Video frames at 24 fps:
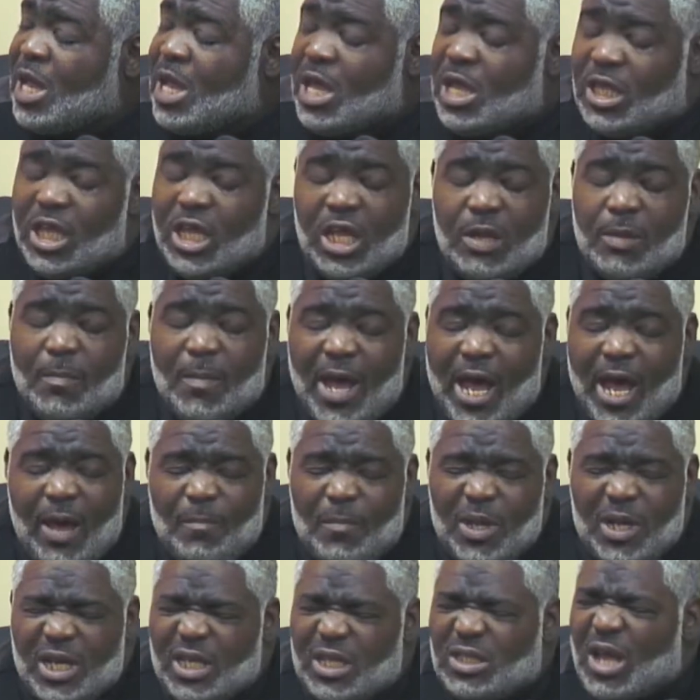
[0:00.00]
The Imam
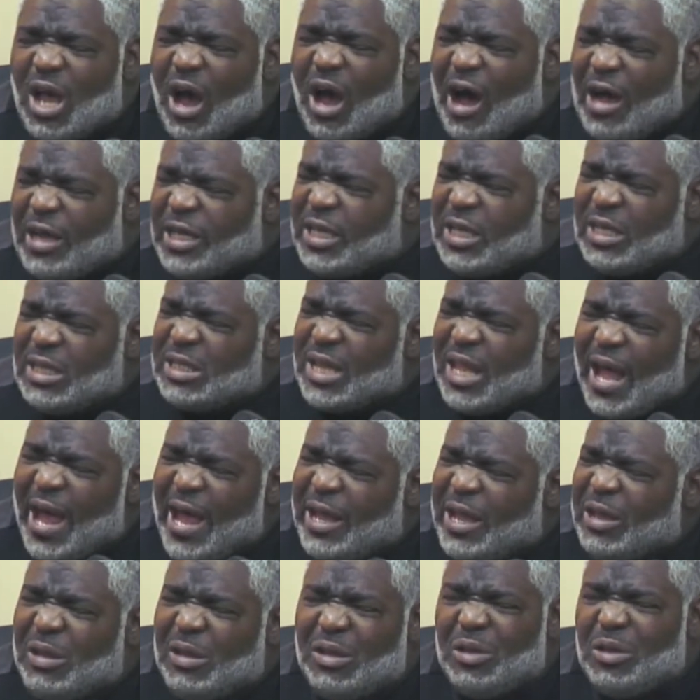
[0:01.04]
in his heart, he's
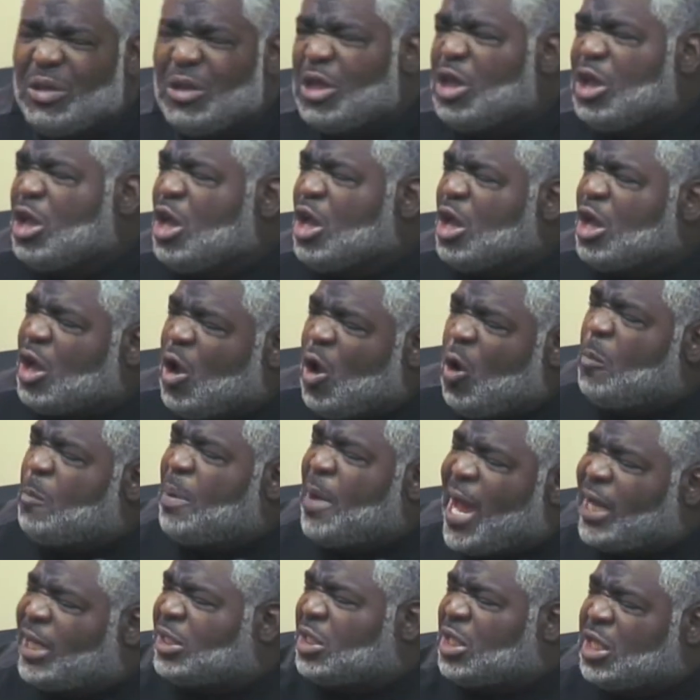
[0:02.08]
like, go
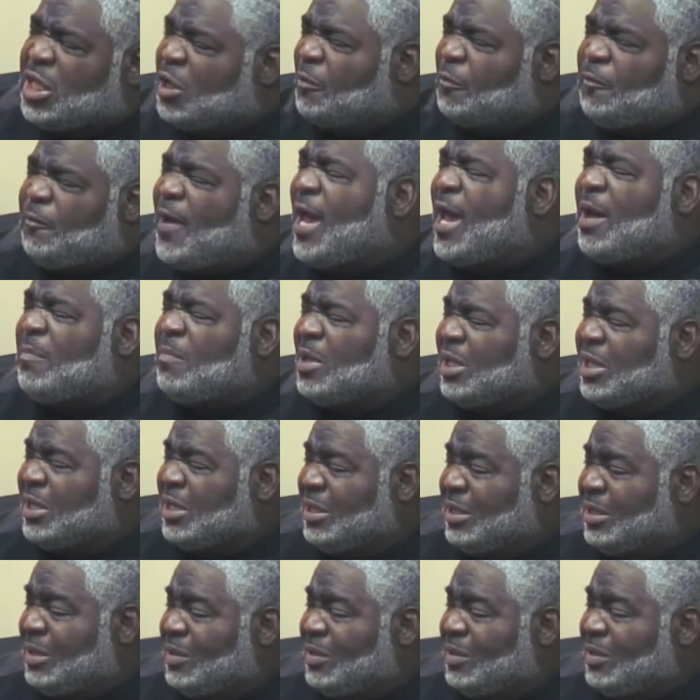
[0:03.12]
back to your family.